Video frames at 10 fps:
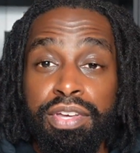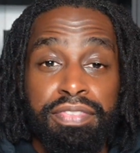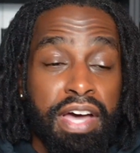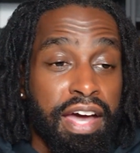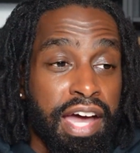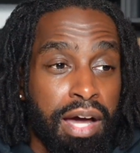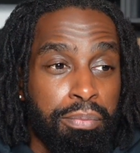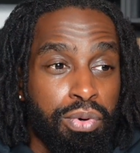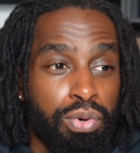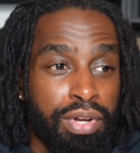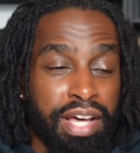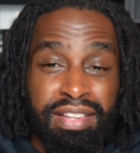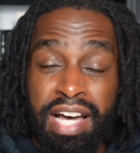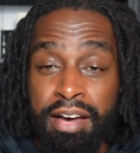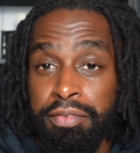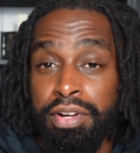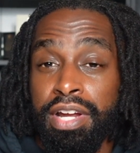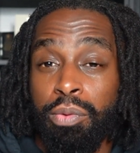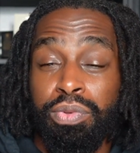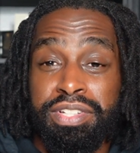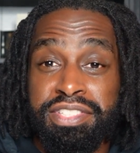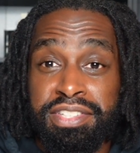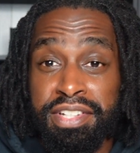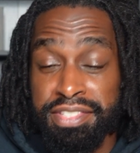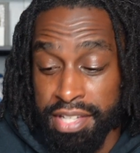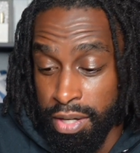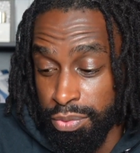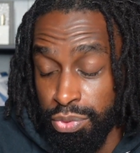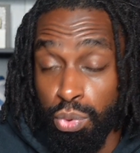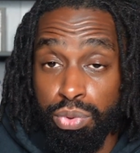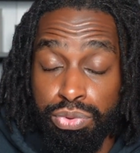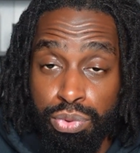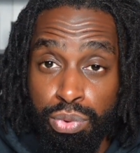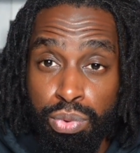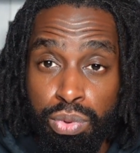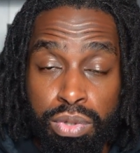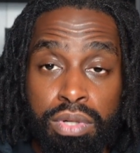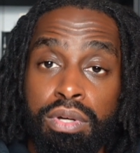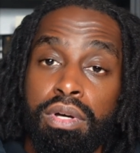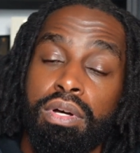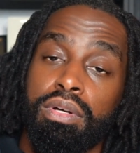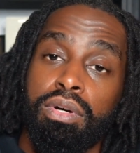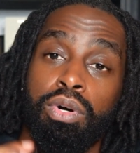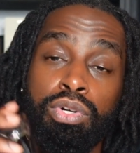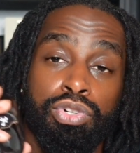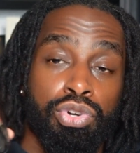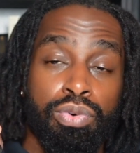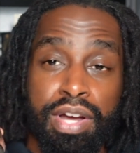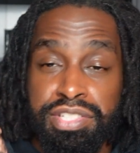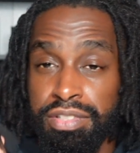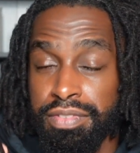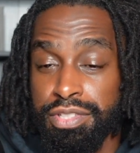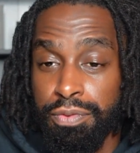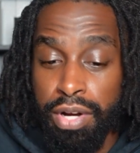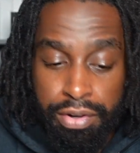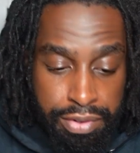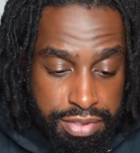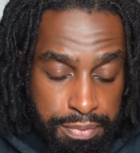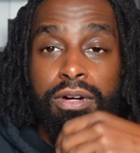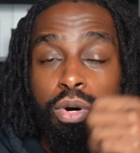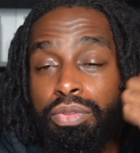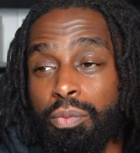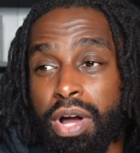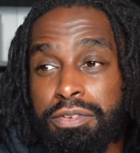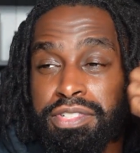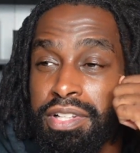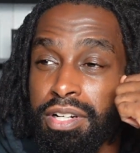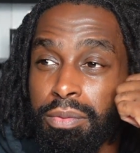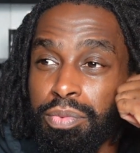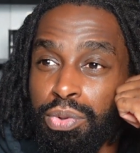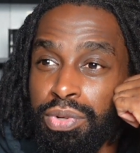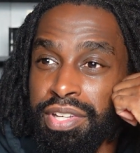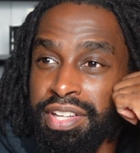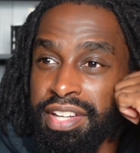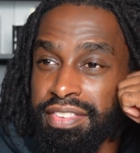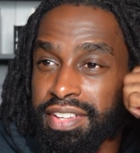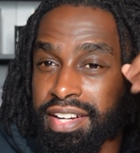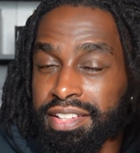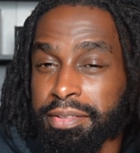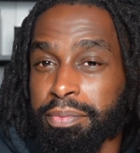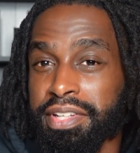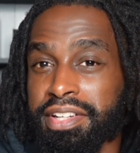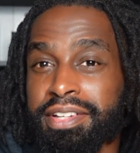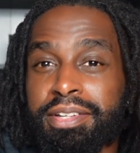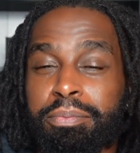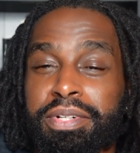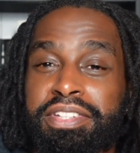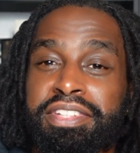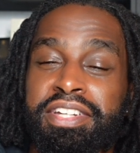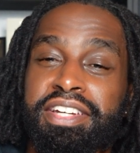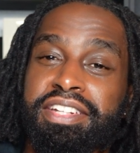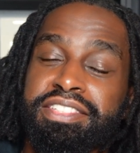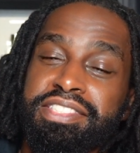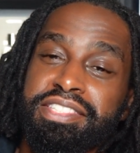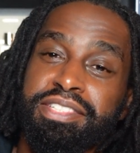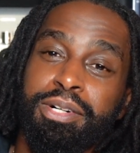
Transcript: get that apple and that lavender that really sticks out through and through on the duration of this fragrance. On the Ralph's Club, you get that at the beginning, but then it just